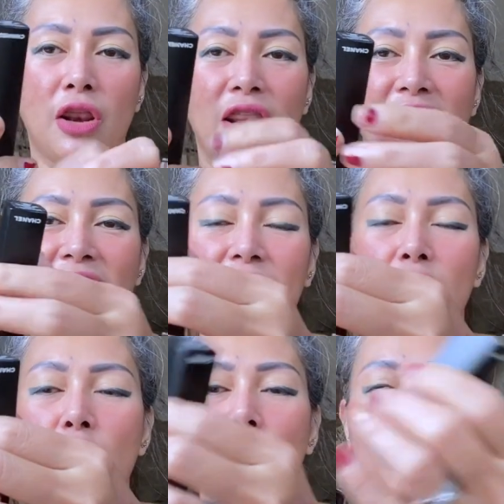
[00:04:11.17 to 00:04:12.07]
like
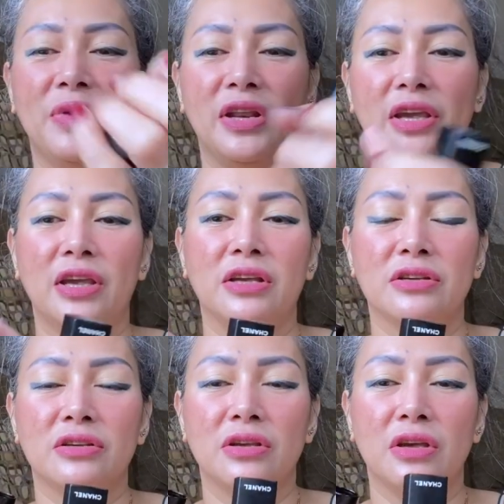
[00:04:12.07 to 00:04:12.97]
opening.
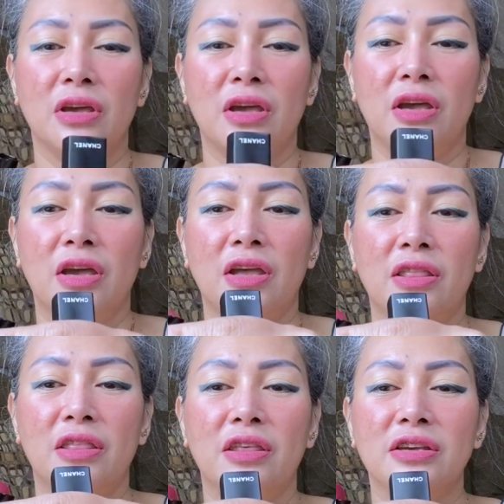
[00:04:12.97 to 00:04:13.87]

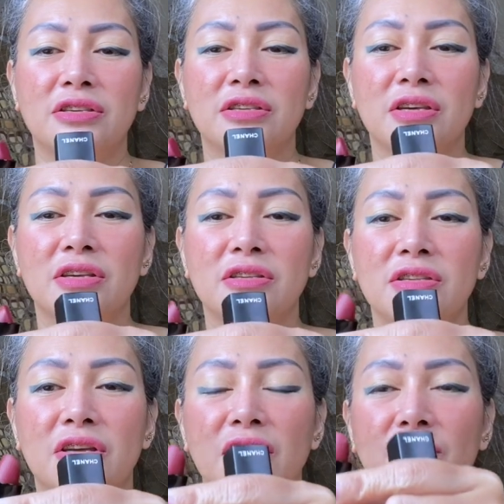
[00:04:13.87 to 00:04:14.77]
And this is
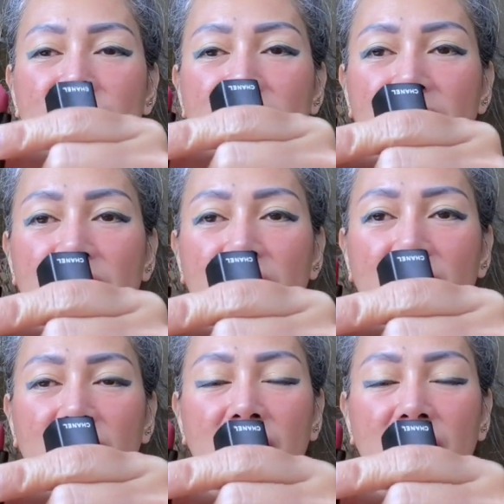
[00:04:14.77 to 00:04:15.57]
the lipstick.